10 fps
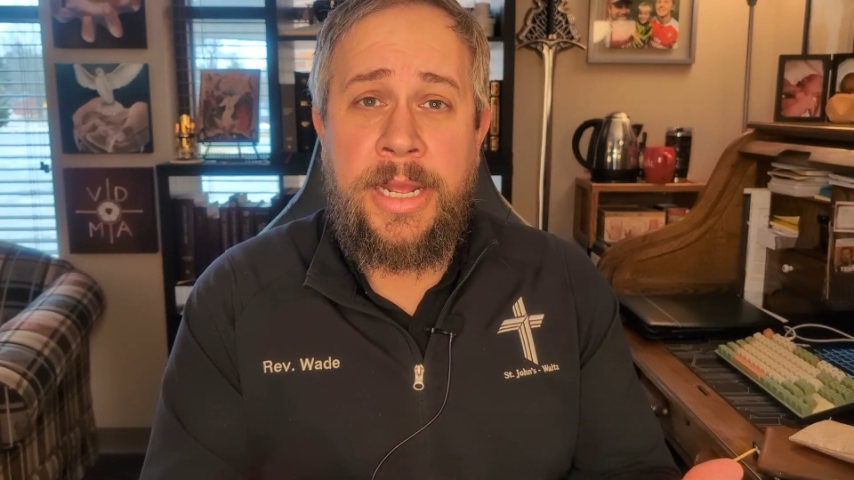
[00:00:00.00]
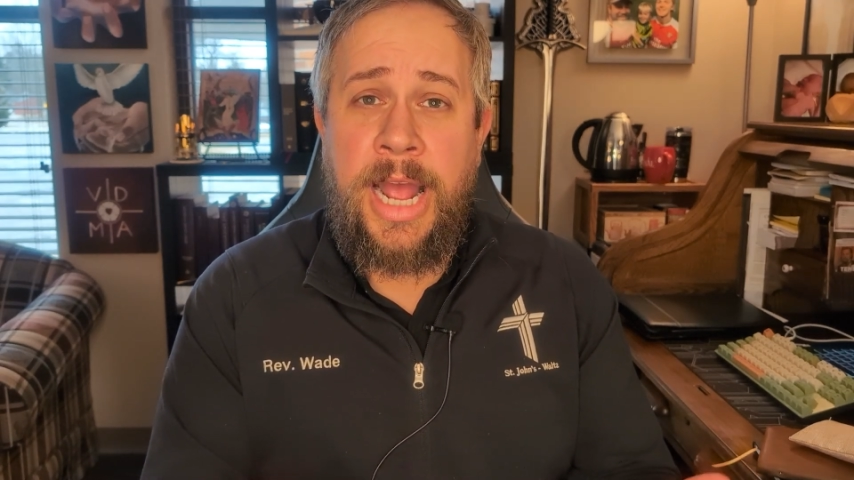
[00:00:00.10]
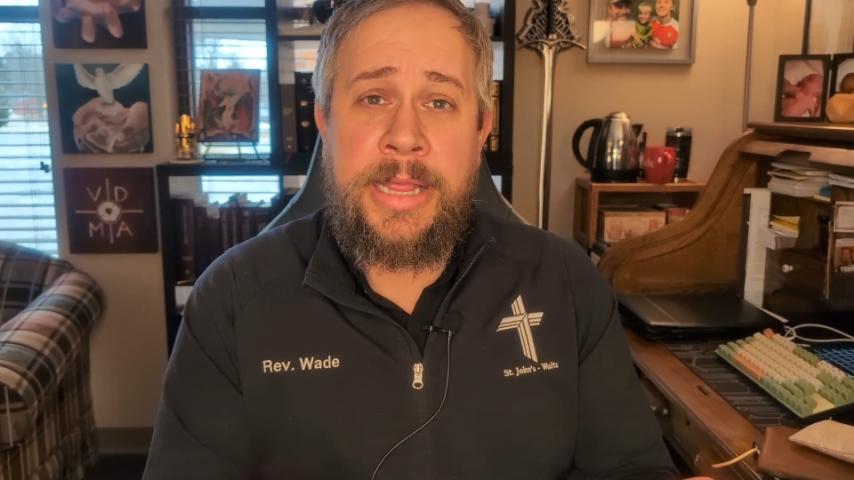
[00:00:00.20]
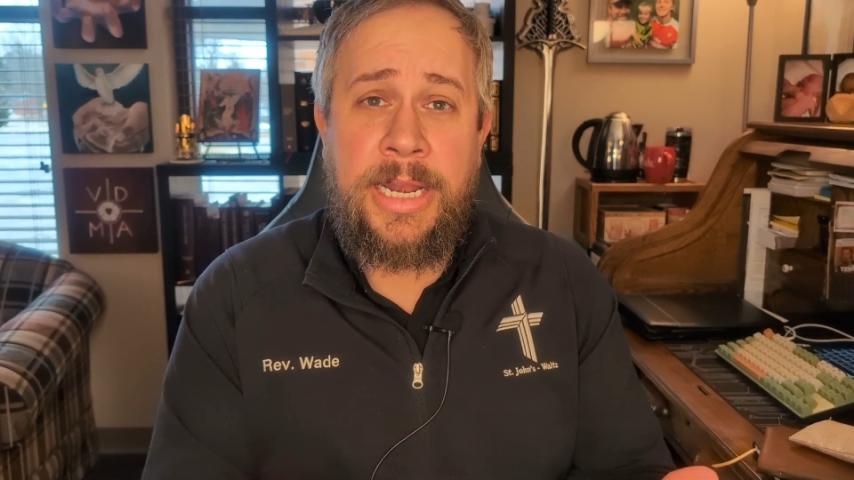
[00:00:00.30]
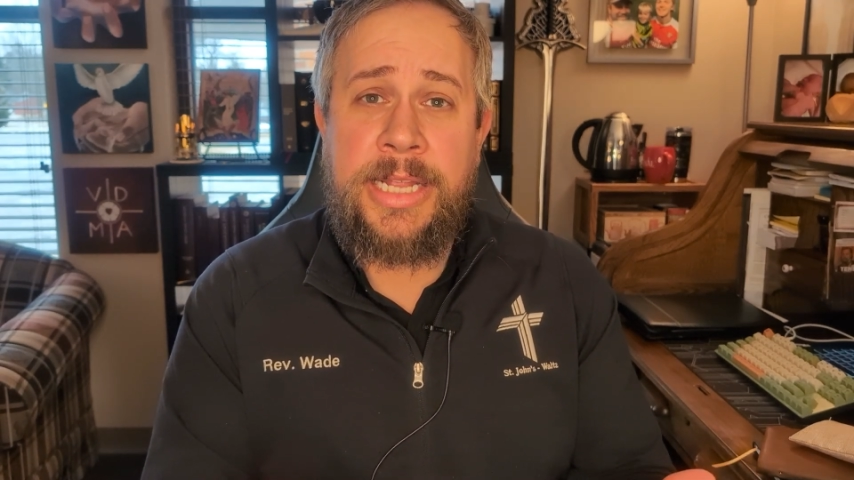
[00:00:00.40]

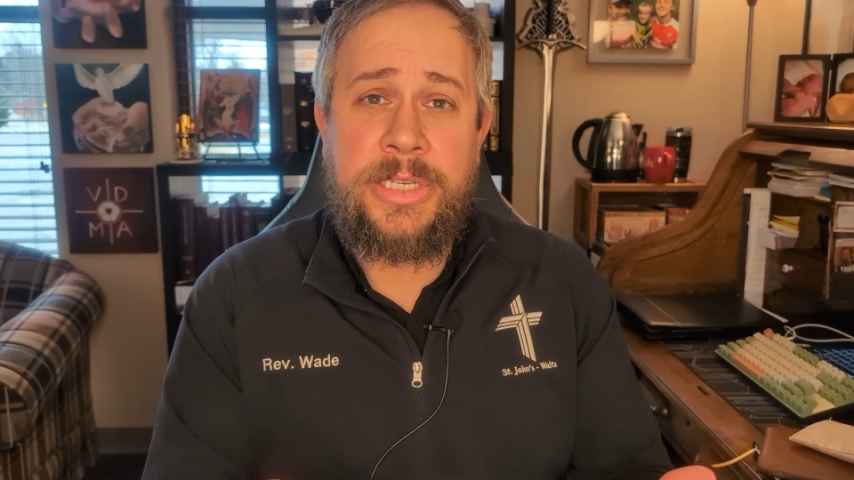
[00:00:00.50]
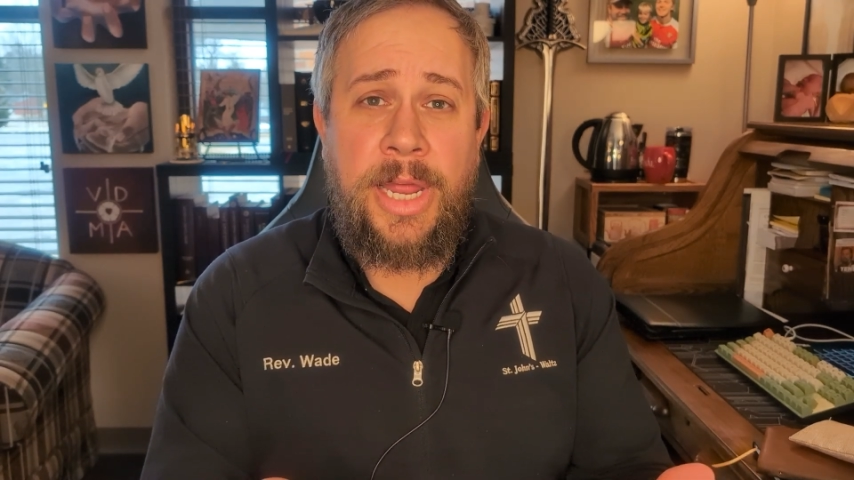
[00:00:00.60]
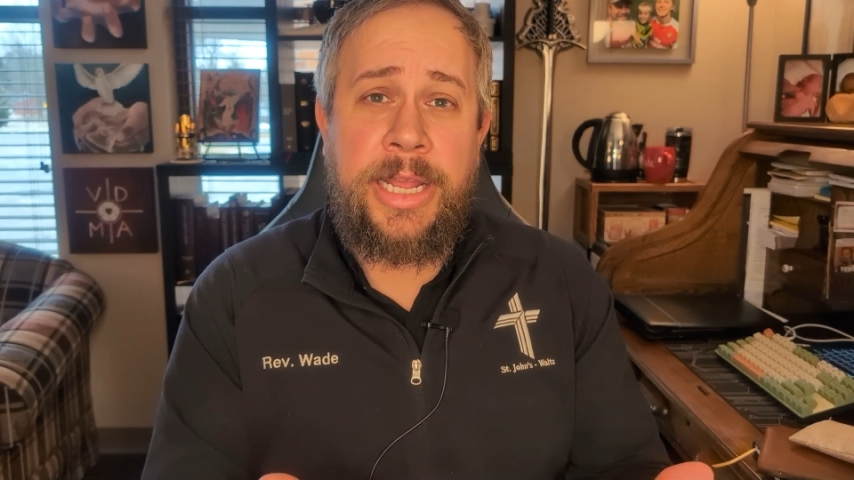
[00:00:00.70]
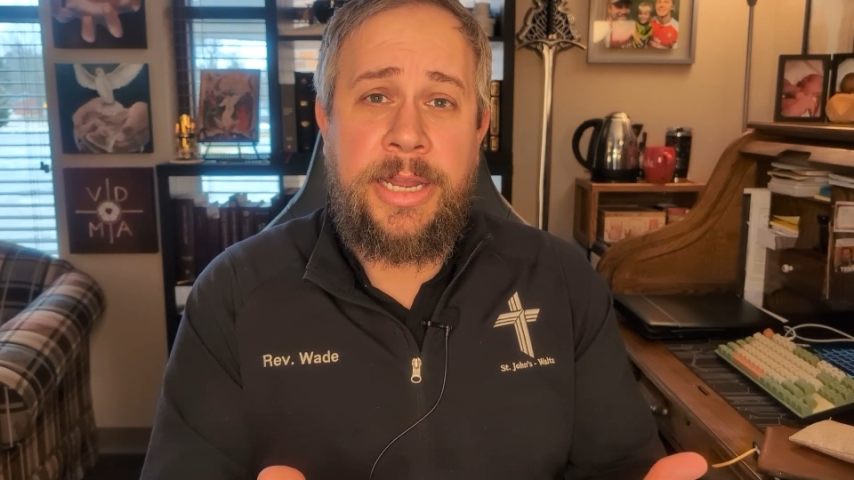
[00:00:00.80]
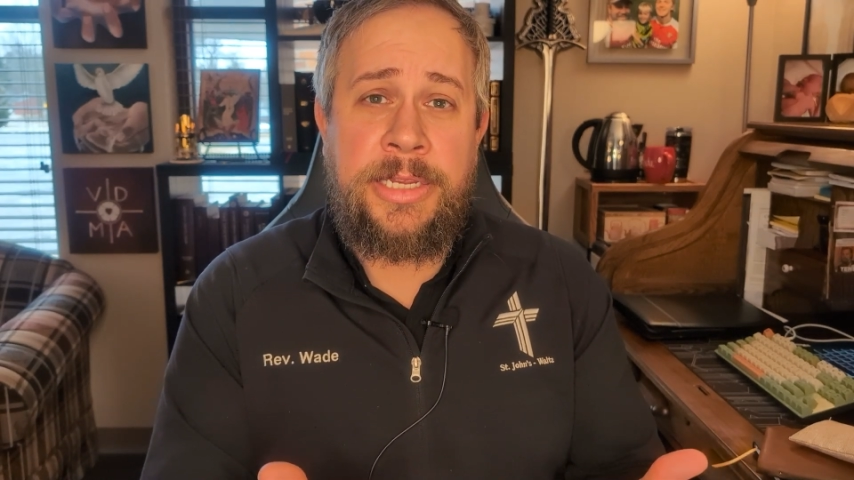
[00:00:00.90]
And the less
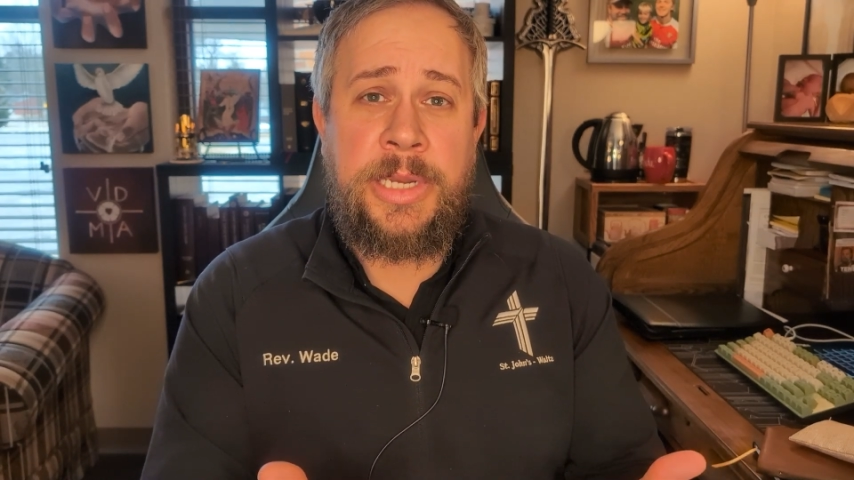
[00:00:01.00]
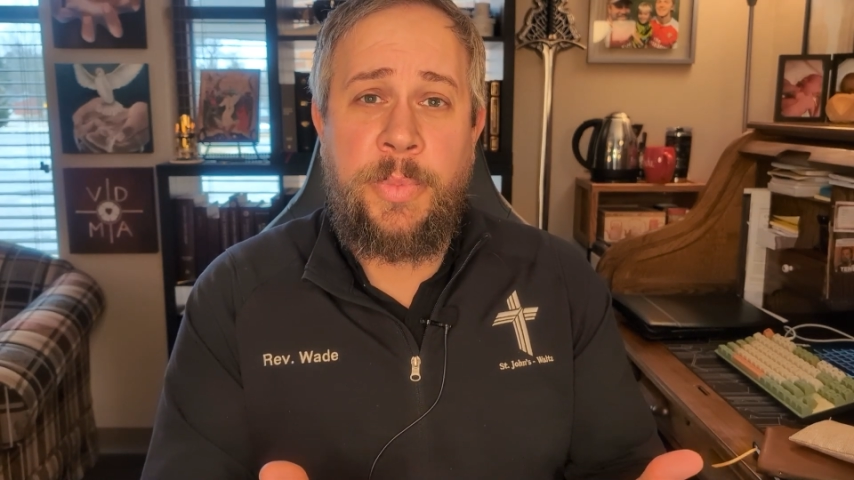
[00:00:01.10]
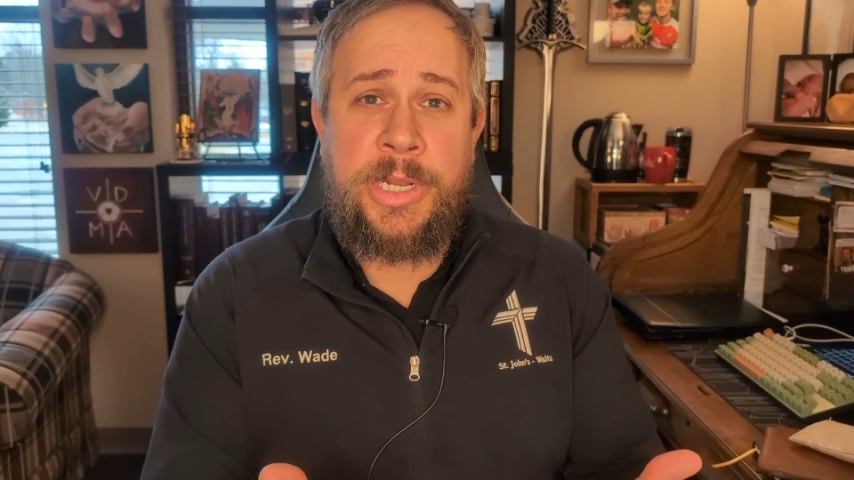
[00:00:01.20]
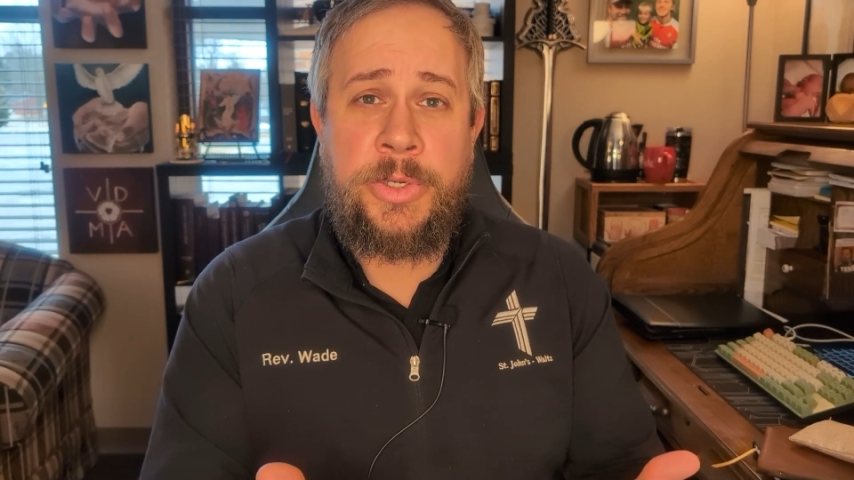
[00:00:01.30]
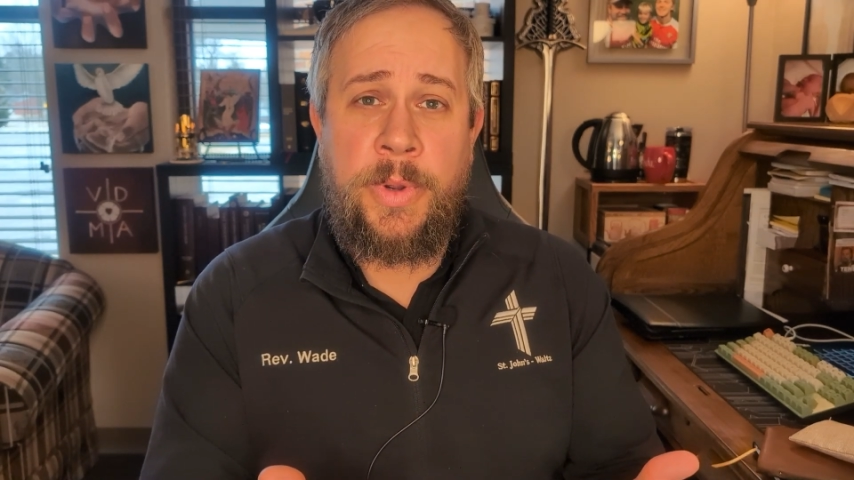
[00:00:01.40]
likely
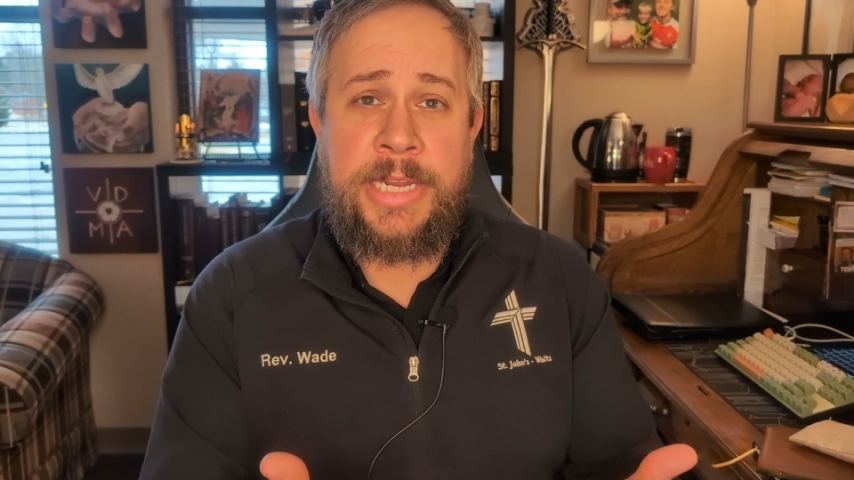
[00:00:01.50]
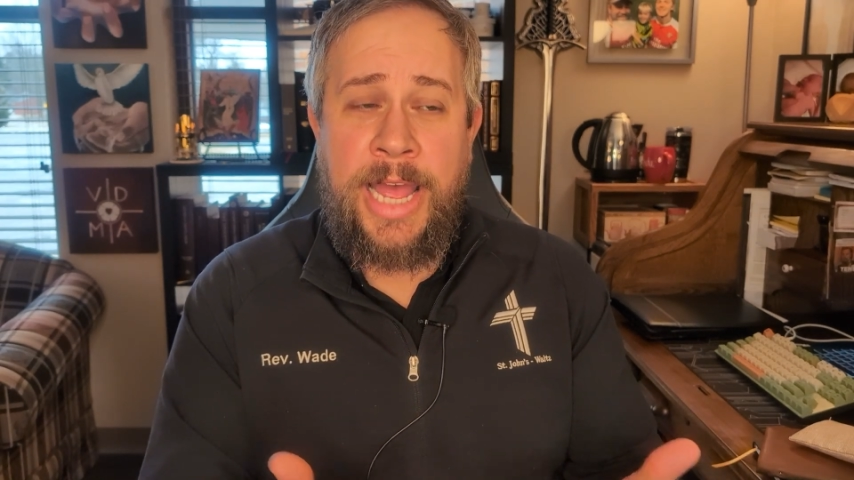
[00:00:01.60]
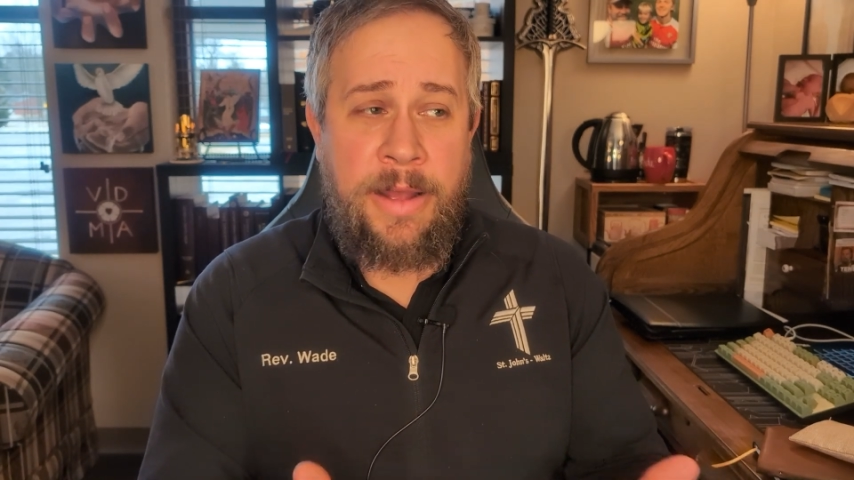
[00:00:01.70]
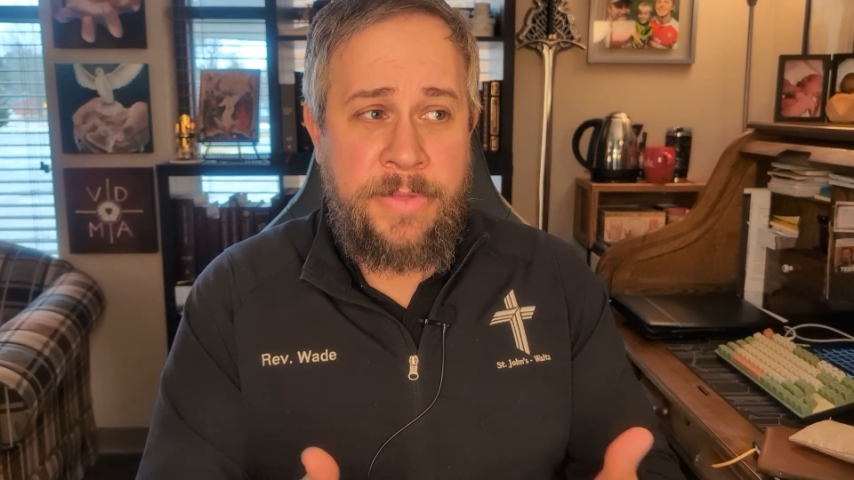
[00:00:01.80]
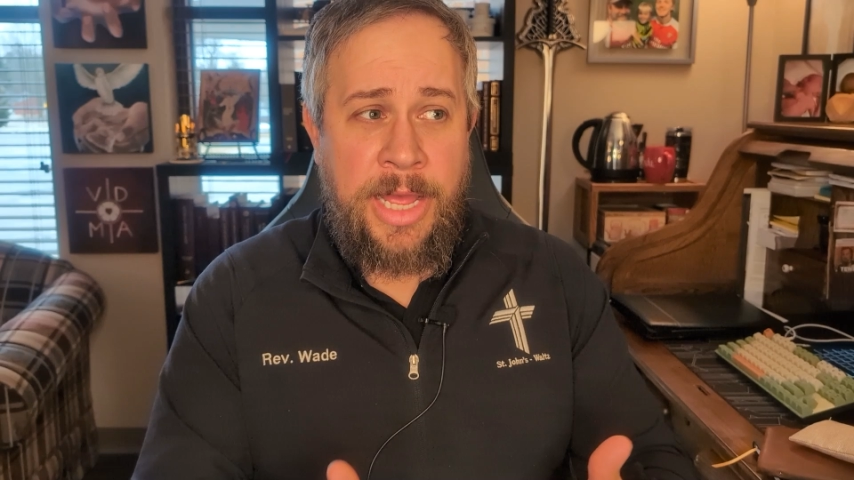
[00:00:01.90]
someone is going to
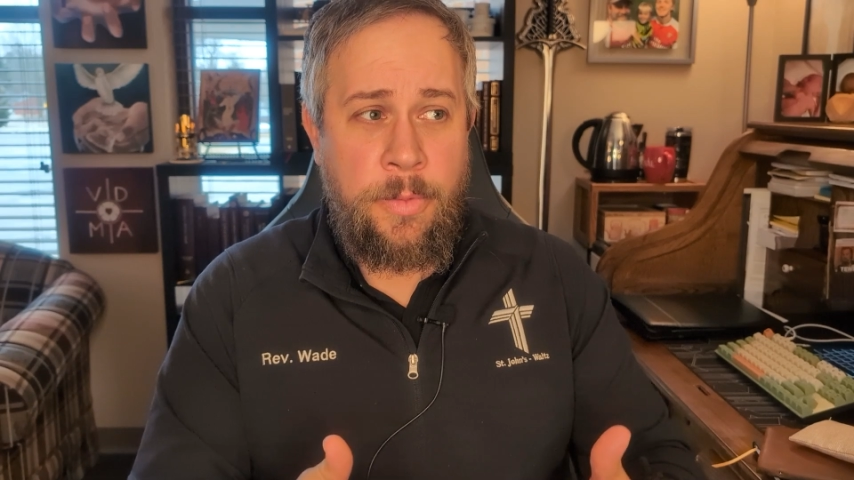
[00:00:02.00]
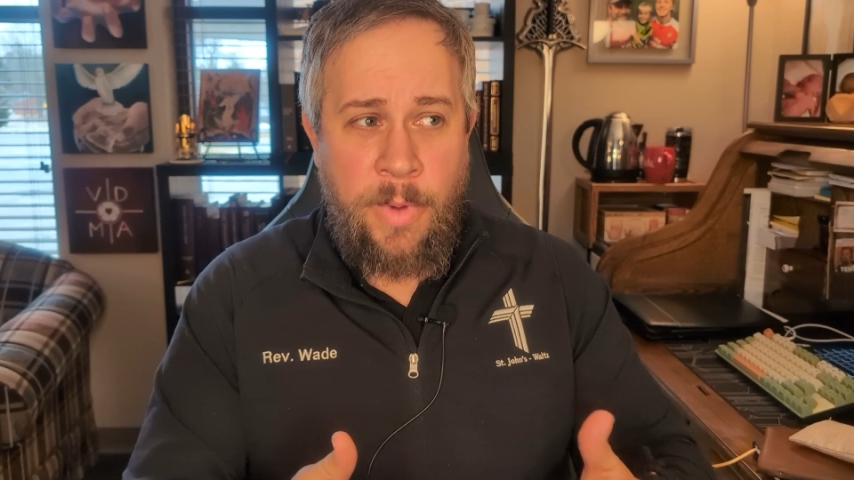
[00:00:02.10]
have that